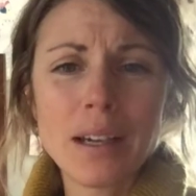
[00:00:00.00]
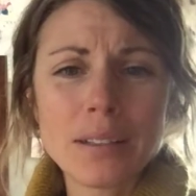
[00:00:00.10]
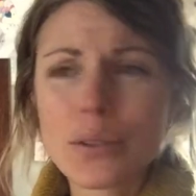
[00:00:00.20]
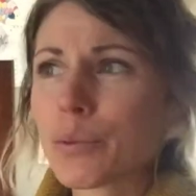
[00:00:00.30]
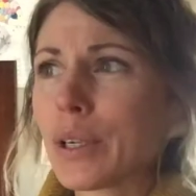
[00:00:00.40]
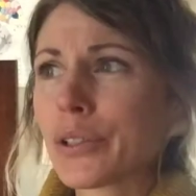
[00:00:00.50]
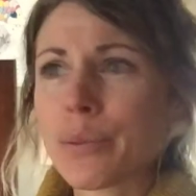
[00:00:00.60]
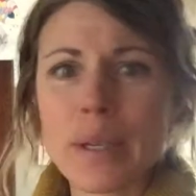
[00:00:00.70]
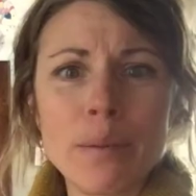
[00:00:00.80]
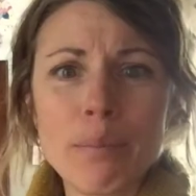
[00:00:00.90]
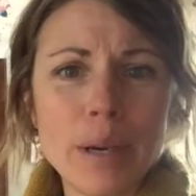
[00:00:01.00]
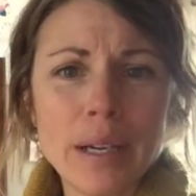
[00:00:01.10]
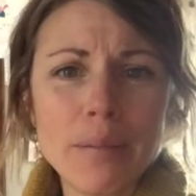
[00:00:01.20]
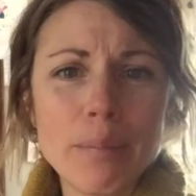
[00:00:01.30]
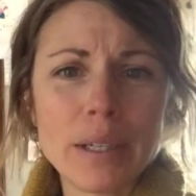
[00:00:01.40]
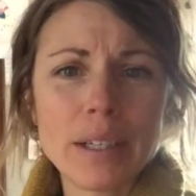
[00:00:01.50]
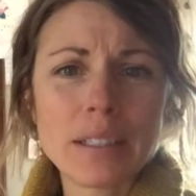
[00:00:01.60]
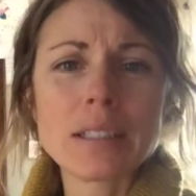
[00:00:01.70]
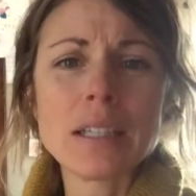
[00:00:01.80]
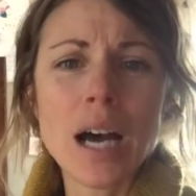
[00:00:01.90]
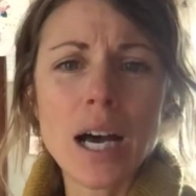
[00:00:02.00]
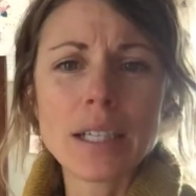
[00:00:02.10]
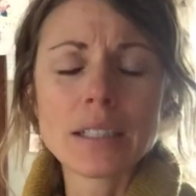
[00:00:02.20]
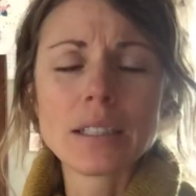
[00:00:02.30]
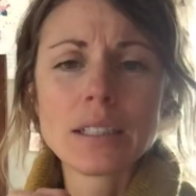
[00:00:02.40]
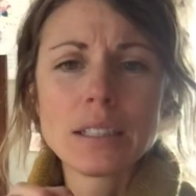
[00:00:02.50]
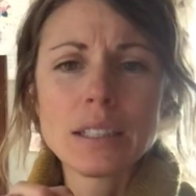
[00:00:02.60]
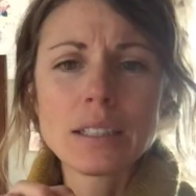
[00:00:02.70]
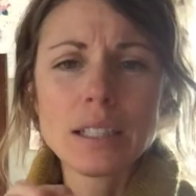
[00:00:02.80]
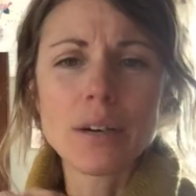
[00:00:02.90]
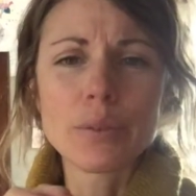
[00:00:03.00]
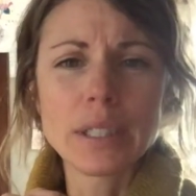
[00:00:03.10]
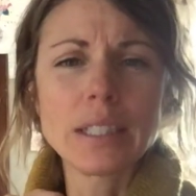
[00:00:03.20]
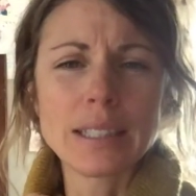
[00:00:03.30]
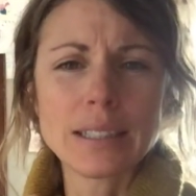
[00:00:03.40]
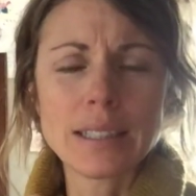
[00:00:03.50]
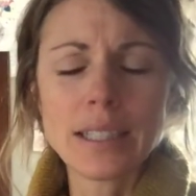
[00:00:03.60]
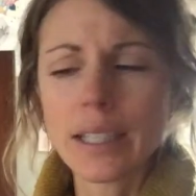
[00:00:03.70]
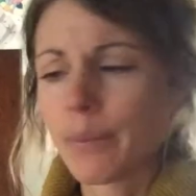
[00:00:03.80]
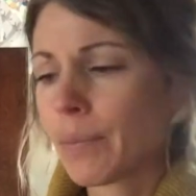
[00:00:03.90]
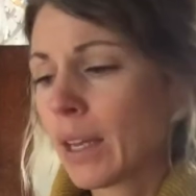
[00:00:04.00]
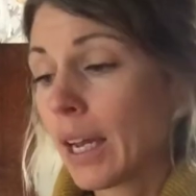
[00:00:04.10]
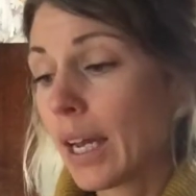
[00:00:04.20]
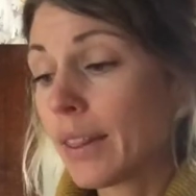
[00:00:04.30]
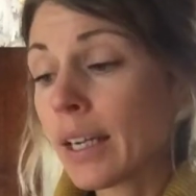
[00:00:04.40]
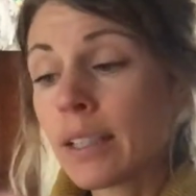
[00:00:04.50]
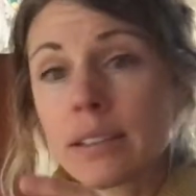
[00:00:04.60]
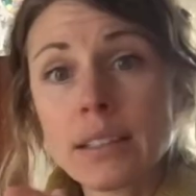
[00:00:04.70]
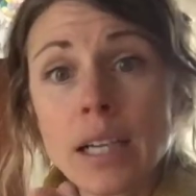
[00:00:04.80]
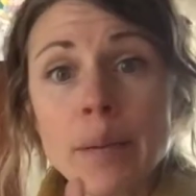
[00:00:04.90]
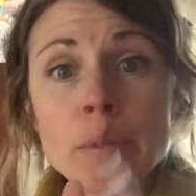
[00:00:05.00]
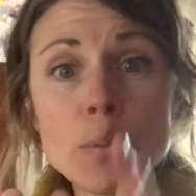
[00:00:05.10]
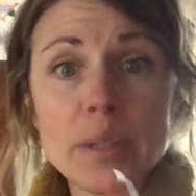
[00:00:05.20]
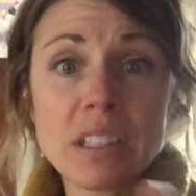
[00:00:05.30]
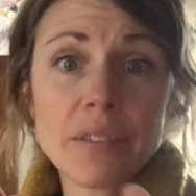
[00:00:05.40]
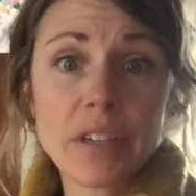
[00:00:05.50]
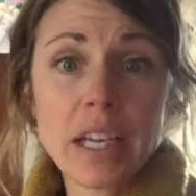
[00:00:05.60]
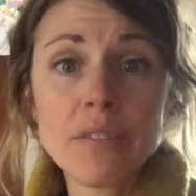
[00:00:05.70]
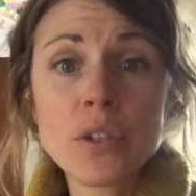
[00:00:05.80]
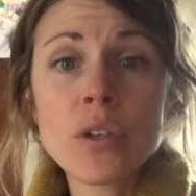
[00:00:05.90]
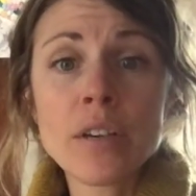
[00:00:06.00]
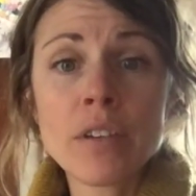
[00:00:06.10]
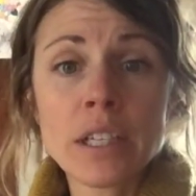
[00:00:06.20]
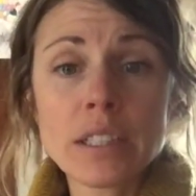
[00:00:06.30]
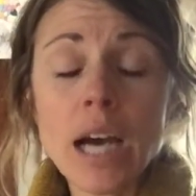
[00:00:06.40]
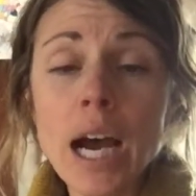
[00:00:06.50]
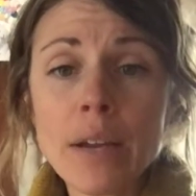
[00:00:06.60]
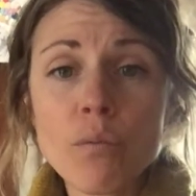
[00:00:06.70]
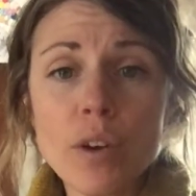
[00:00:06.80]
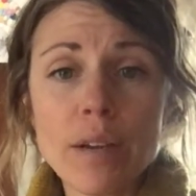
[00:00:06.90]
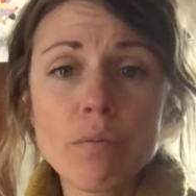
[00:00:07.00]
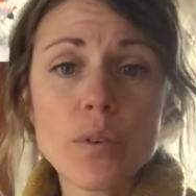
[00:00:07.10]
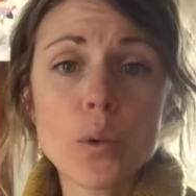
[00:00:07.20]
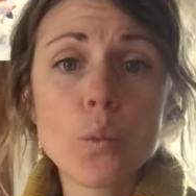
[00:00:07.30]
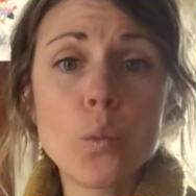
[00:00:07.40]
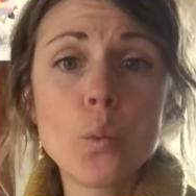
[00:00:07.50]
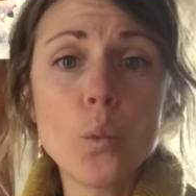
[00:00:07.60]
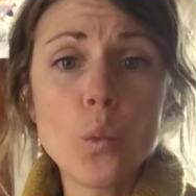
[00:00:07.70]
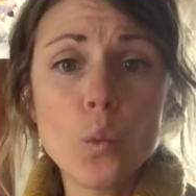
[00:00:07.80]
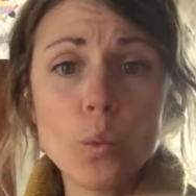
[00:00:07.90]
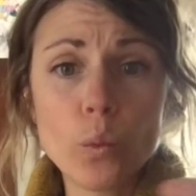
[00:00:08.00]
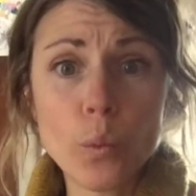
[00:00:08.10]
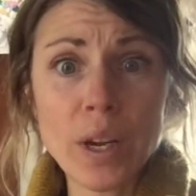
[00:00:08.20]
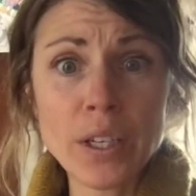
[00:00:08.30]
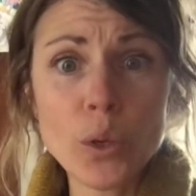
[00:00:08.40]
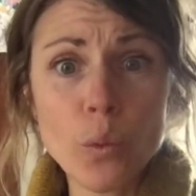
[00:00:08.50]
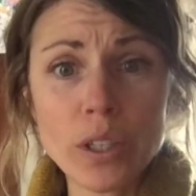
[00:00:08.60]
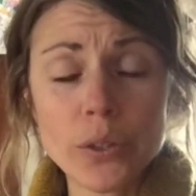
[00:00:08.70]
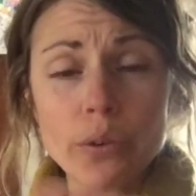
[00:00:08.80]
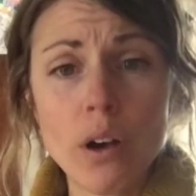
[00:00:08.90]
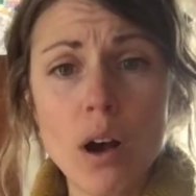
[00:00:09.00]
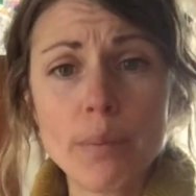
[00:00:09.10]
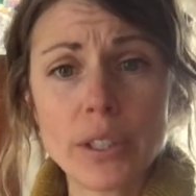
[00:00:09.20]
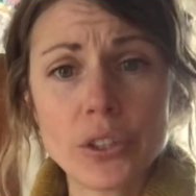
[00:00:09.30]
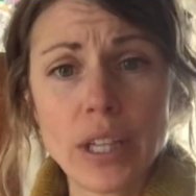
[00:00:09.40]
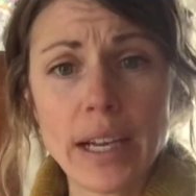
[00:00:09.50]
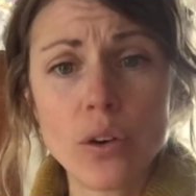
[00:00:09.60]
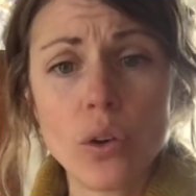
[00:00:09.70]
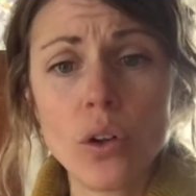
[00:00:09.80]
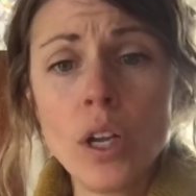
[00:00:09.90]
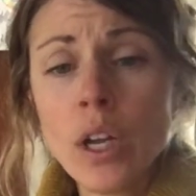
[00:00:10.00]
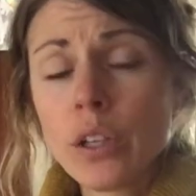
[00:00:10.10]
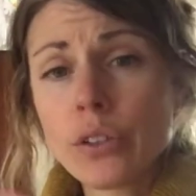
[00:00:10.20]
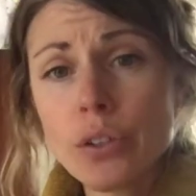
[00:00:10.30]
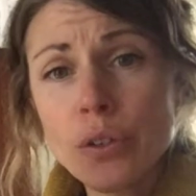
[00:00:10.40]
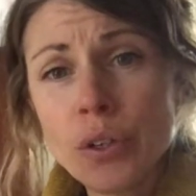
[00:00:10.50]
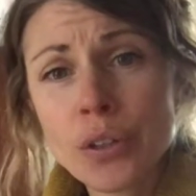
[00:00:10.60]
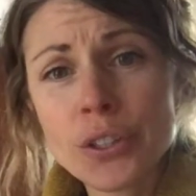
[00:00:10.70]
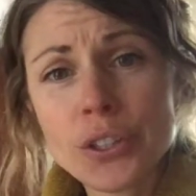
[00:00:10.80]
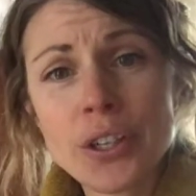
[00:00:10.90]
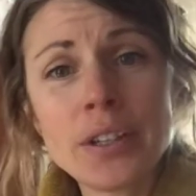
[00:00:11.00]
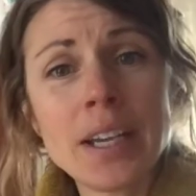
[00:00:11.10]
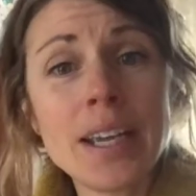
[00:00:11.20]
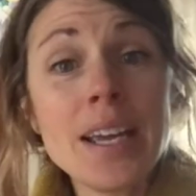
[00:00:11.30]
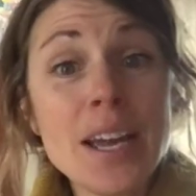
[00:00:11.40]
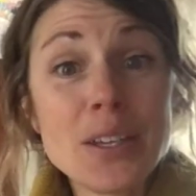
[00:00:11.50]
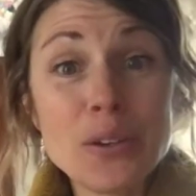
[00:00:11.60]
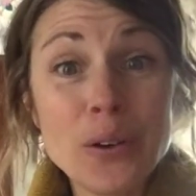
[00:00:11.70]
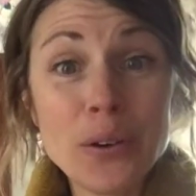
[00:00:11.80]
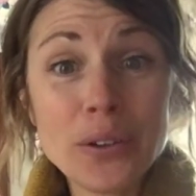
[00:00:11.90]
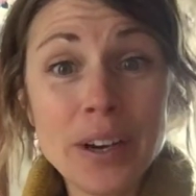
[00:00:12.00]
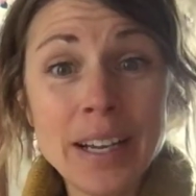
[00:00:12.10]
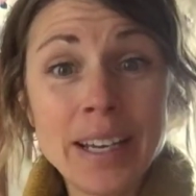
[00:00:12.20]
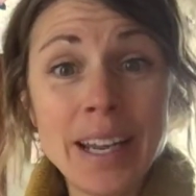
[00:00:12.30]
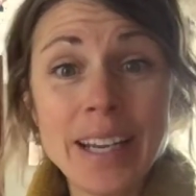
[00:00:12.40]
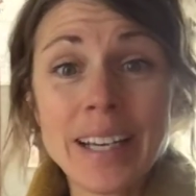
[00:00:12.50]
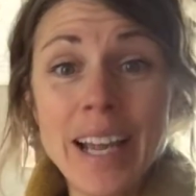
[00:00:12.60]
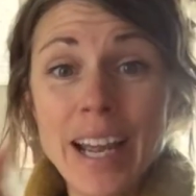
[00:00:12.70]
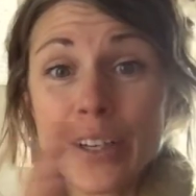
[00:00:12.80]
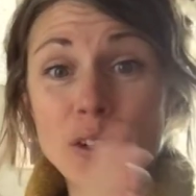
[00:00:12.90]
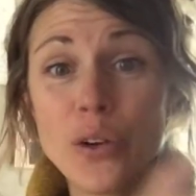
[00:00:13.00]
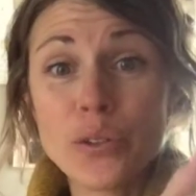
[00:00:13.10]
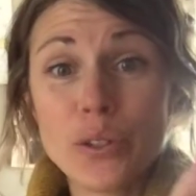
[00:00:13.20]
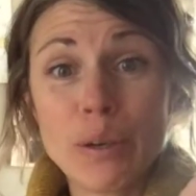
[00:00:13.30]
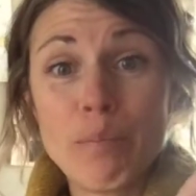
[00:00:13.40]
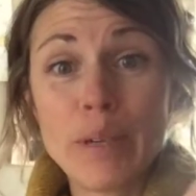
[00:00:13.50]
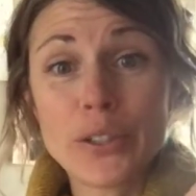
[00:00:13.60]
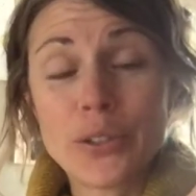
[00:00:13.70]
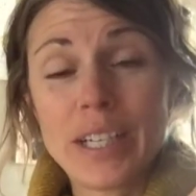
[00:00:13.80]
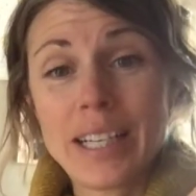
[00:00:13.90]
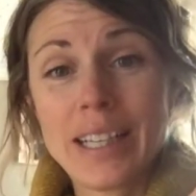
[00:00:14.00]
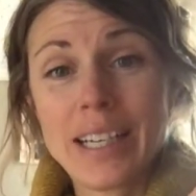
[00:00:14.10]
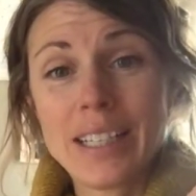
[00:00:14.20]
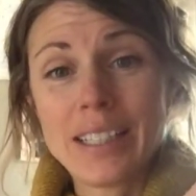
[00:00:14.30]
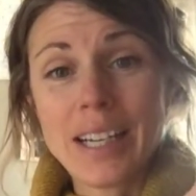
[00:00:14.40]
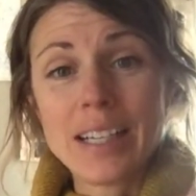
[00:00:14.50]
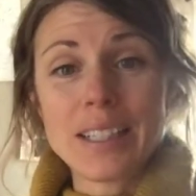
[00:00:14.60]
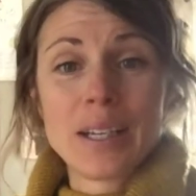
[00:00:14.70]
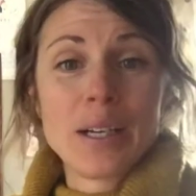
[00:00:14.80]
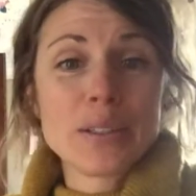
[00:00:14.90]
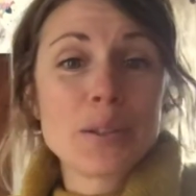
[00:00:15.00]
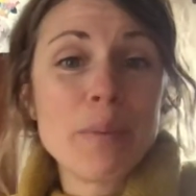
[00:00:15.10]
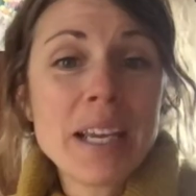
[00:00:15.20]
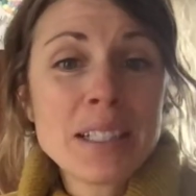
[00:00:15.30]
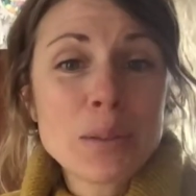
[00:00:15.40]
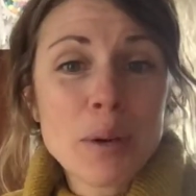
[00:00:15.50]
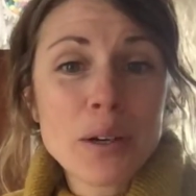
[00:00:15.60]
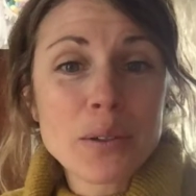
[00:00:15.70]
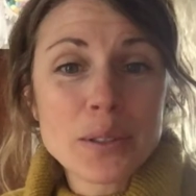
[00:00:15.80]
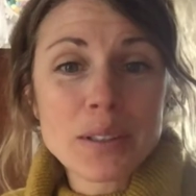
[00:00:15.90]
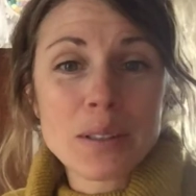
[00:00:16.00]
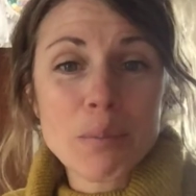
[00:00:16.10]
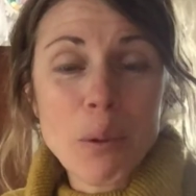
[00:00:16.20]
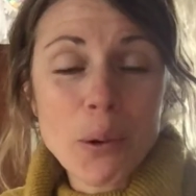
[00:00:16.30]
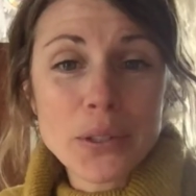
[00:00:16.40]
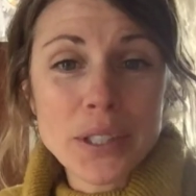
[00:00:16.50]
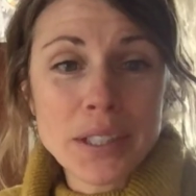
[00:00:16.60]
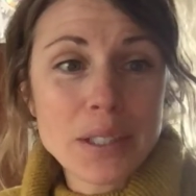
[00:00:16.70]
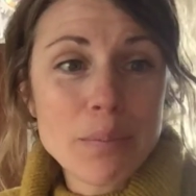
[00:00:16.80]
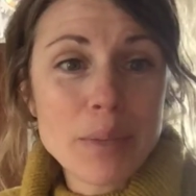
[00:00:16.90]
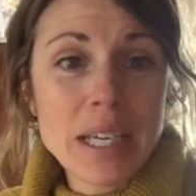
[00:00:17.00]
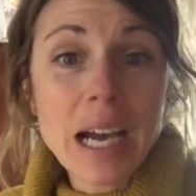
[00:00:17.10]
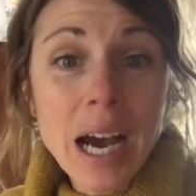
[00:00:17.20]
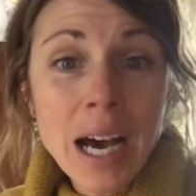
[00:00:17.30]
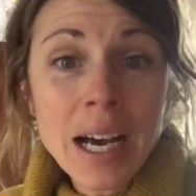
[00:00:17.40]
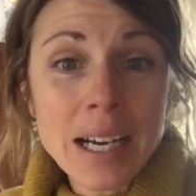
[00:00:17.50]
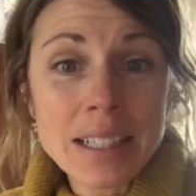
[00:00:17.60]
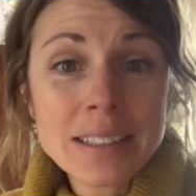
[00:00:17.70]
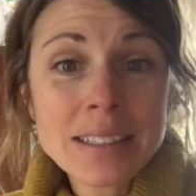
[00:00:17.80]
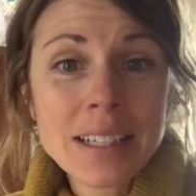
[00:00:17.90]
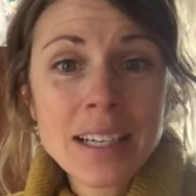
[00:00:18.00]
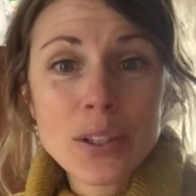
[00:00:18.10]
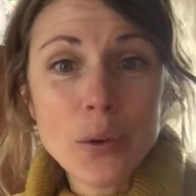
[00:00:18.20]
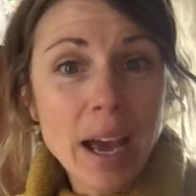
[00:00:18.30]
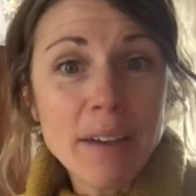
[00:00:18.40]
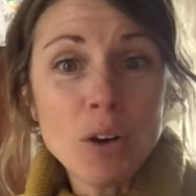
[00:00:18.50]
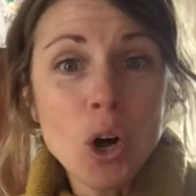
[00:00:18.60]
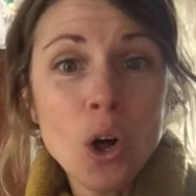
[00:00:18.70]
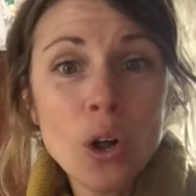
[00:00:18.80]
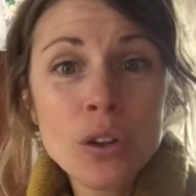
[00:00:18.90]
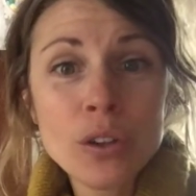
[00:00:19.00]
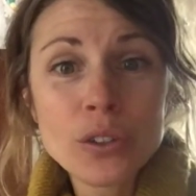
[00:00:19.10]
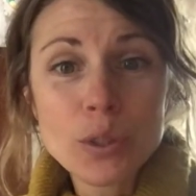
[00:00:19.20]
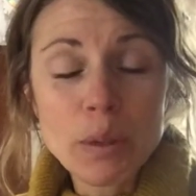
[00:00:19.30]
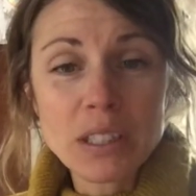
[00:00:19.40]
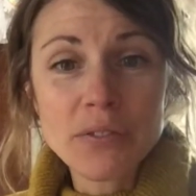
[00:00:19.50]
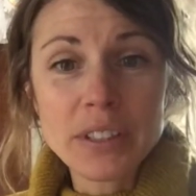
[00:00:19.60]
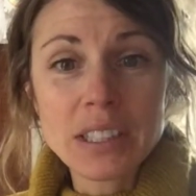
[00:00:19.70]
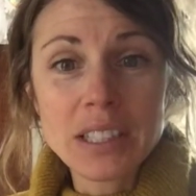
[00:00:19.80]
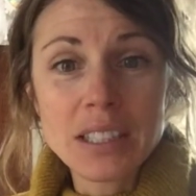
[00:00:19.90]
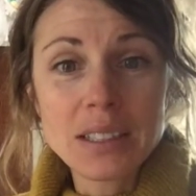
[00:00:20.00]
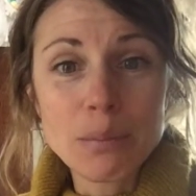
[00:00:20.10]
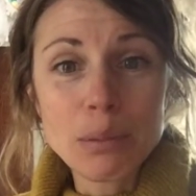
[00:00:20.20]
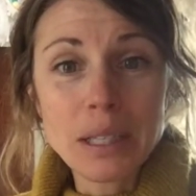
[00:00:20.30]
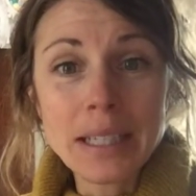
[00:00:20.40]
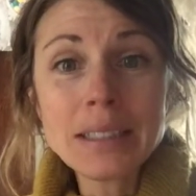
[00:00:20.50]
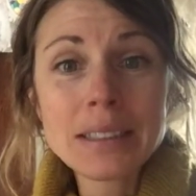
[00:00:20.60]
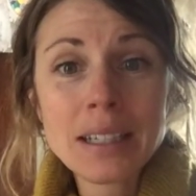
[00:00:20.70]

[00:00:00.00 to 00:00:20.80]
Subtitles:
regimen, but it's not realistic. And then, is it time specific? Have you given a time frame for when you want to accomplish that goal? So you know your start date, you know your end date, and you know you can measure it at that end date. So making SMART goals is important because you have all those specificities in place